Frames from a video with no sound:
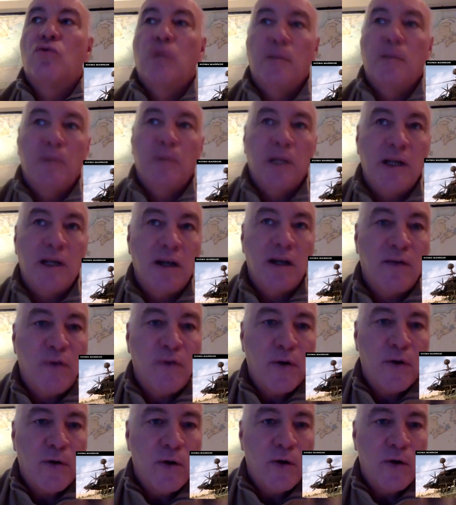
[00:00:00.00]

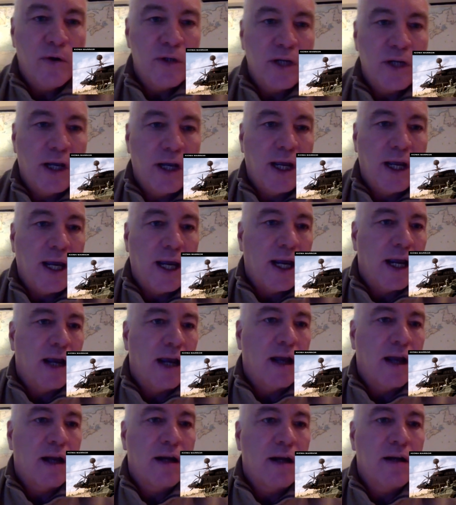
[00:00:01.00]
difficult
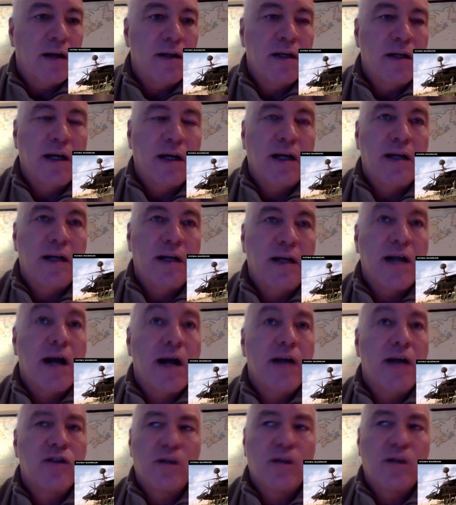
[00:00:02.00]
and
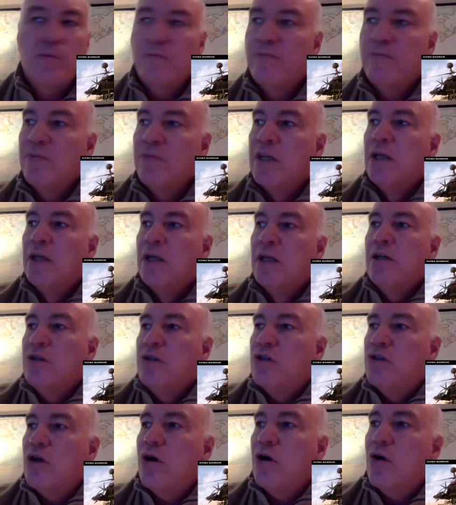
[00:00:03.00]
tiresome.
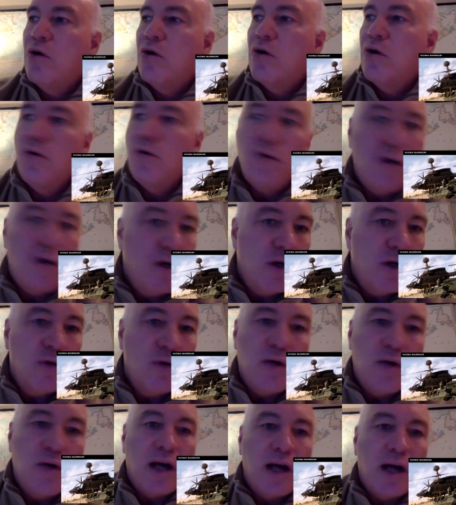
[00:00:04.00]
So you do kind
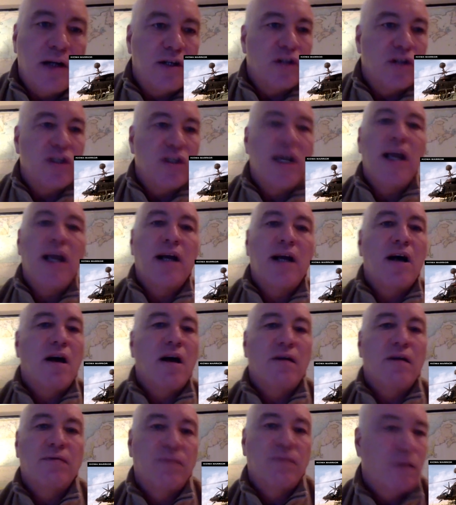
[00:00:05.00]
of just take off.
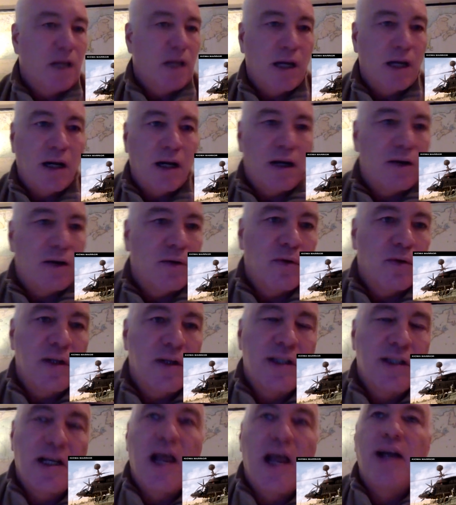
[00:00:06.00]
It's
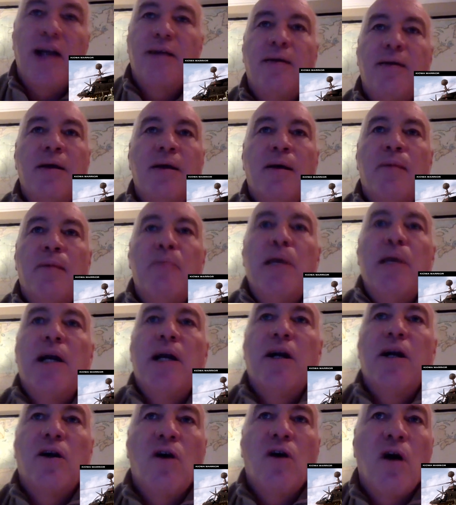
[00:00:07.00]
like being in a
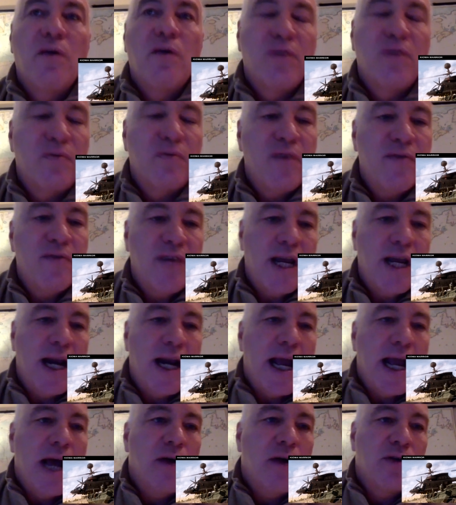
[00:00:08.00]
car for 15
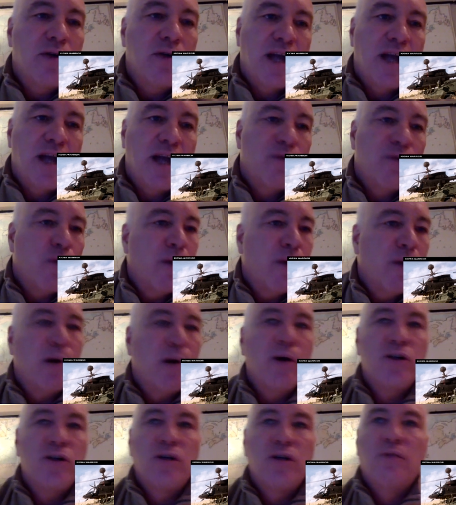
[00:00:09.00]
hours and having one
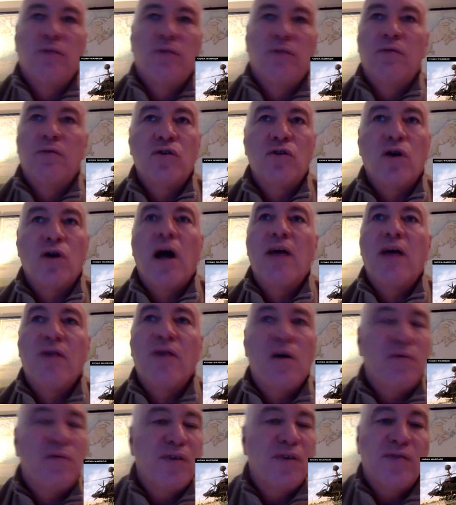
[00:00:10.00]
person drive all
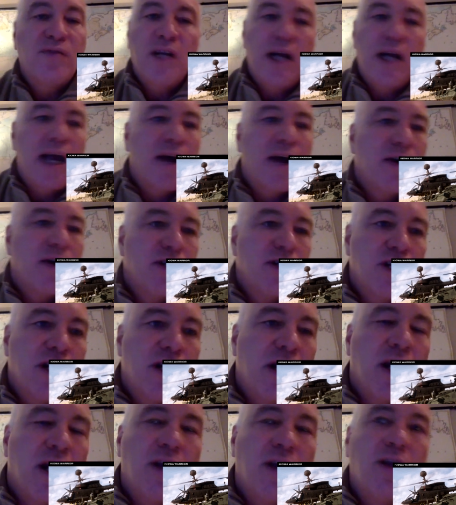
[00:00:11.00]
15 hours.
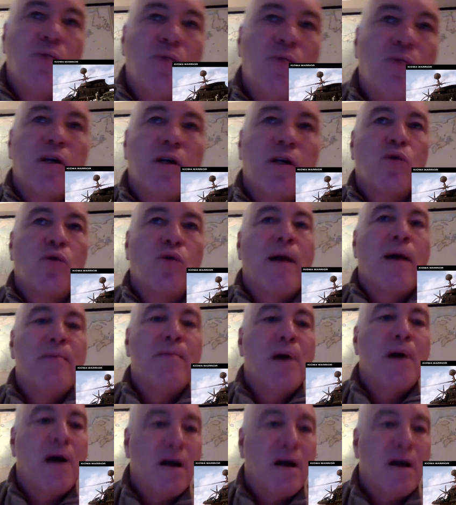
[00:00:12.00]
You want to swap off and,